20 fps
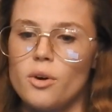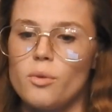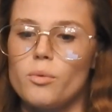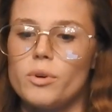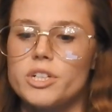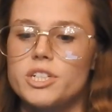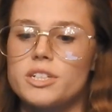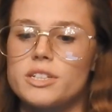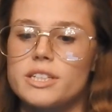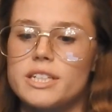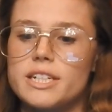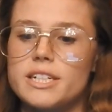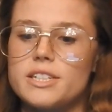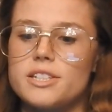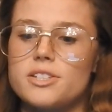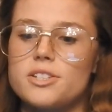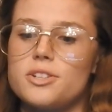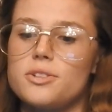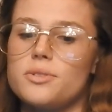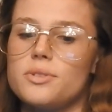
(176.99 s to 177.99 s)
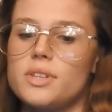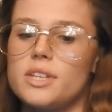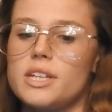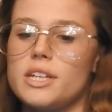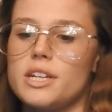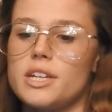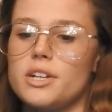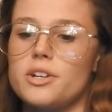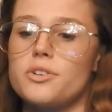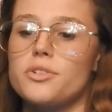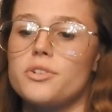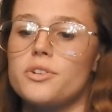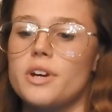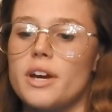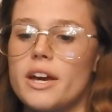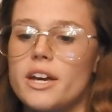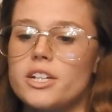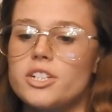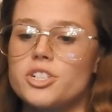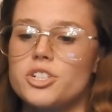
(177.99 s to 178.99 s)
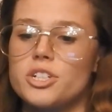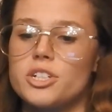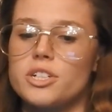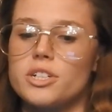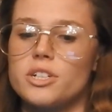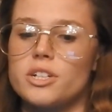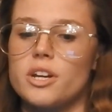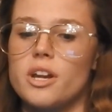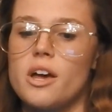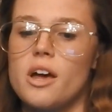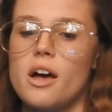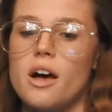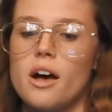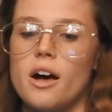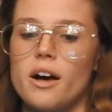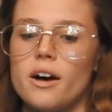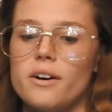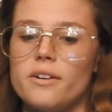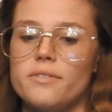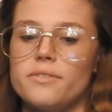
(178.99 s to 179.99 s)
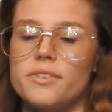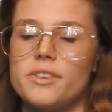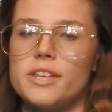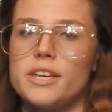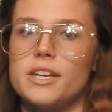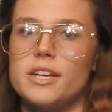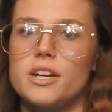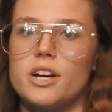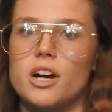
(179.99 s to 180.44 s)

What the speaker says: which leads to the creation of the